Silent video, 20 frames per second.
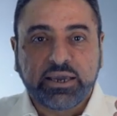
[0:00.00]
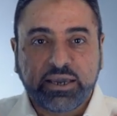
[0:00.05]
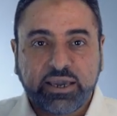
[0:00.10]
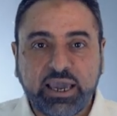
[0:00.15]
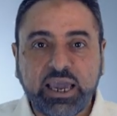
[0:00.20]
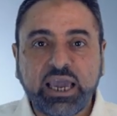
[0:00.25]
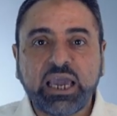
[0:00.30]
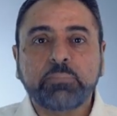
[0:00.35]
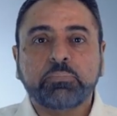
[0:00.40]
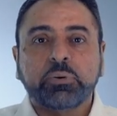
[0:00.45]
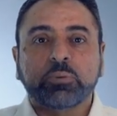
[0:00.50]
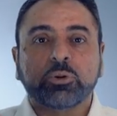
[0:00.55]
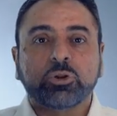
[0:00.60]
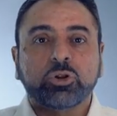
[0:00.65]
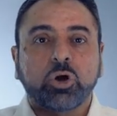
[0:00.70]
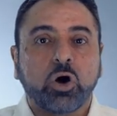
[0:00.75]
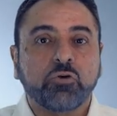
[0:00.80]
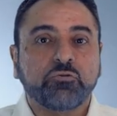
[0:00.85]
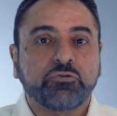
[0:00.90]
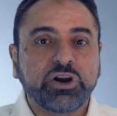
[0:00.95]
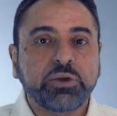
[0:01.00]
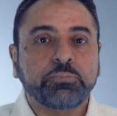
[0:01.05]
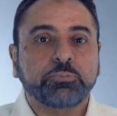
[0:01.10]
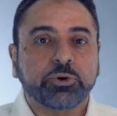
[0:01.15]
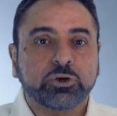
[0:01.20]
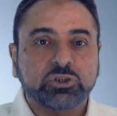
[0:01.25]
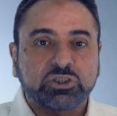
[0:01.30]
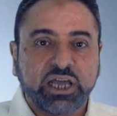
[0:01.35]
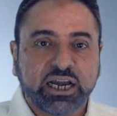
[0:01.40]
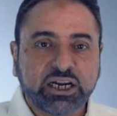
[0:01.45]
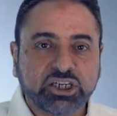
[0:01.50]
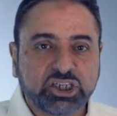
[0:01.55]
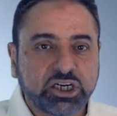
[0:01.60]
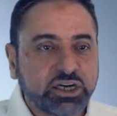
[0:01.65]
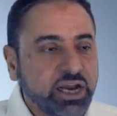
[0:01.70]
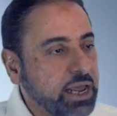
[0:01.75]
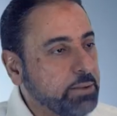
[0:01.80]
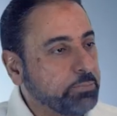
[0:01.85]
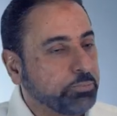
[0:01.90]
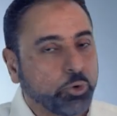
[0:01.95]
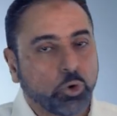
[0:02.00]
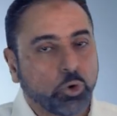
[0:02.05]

capable of reproduction and